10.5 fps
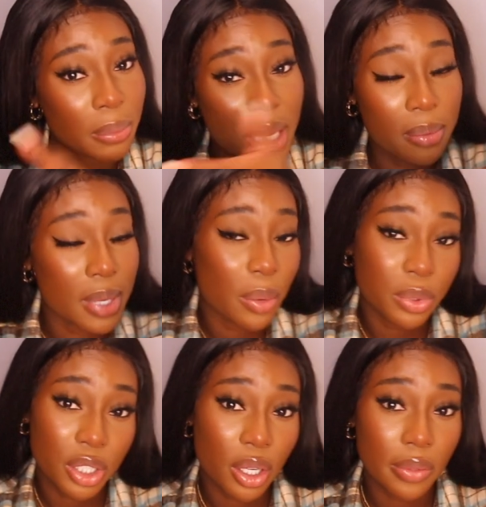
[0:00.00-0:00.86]
maybe I
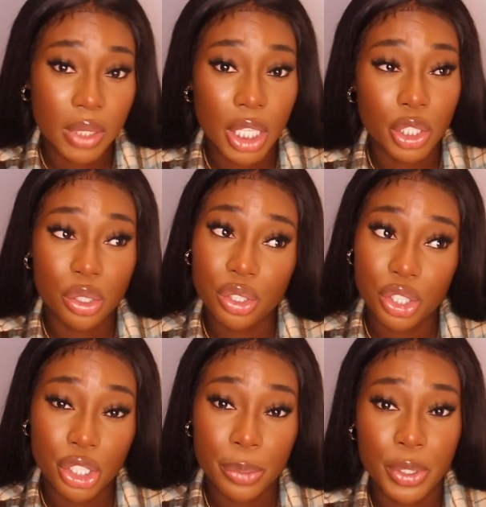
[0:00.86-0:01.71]
wouldn't have done
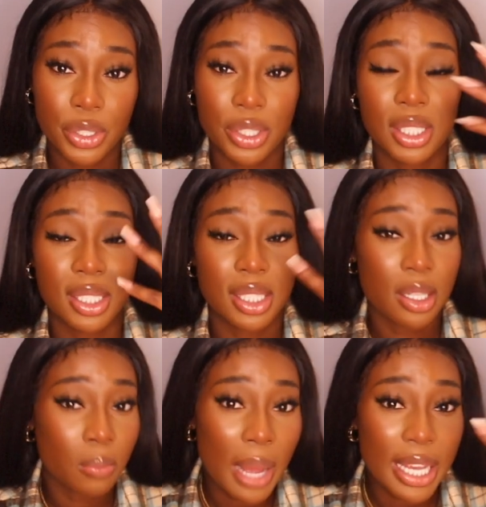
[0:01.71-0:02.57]
YouTube, because
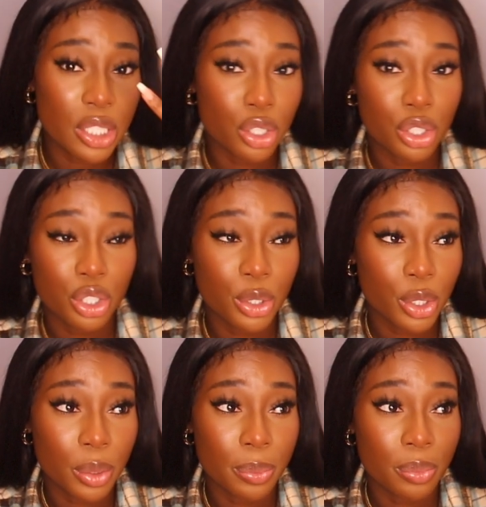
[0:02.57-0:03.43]
my
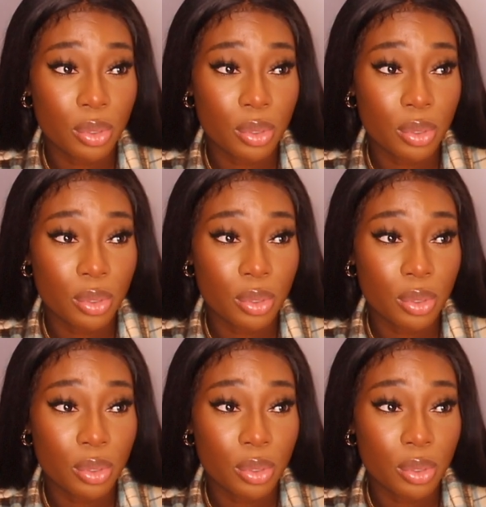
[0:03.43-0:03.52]
YouTube